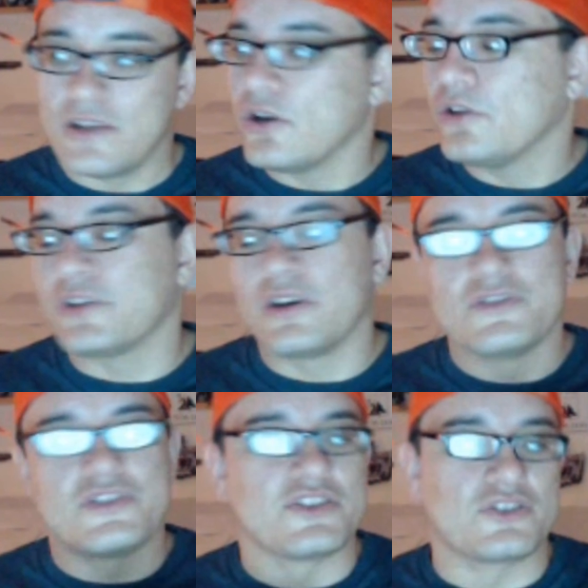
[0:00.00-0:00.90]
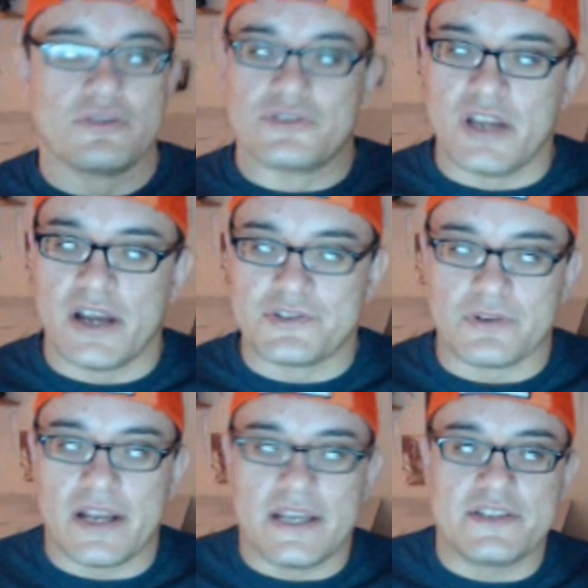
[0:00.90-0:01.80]
And Dalton just goes nuts,
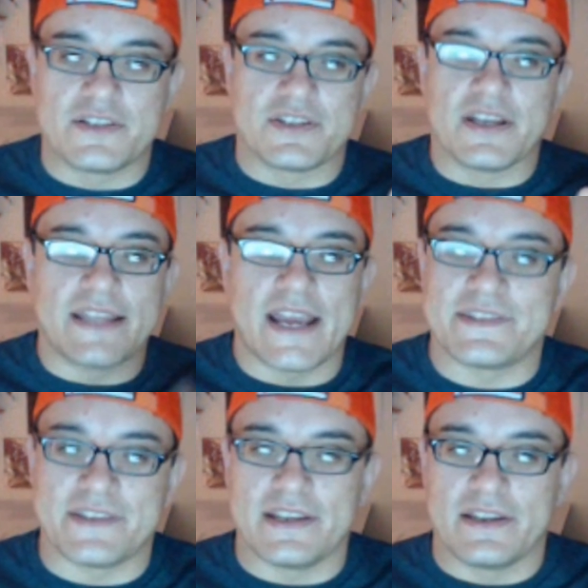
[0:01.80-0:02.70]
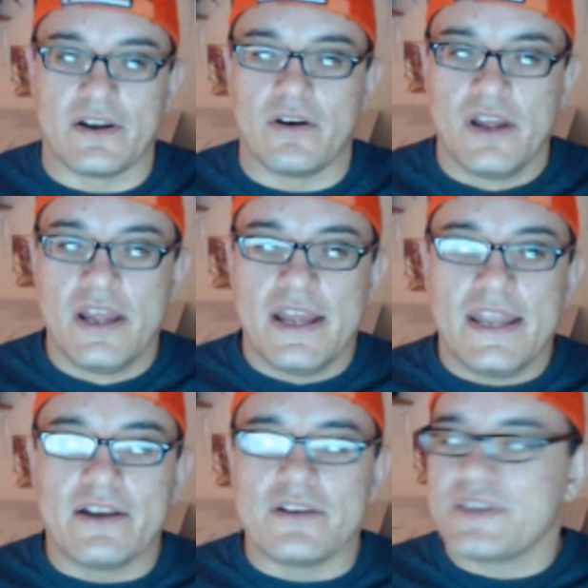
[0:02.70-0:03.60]
right? He's just like, that's it, you know.
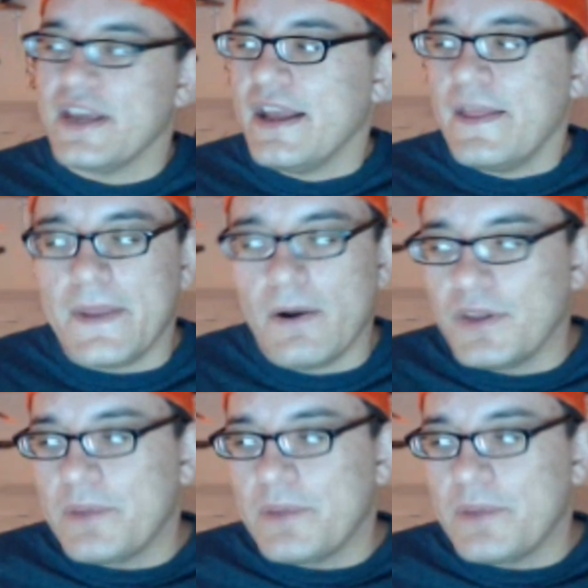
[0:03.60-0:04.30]
He goes, the only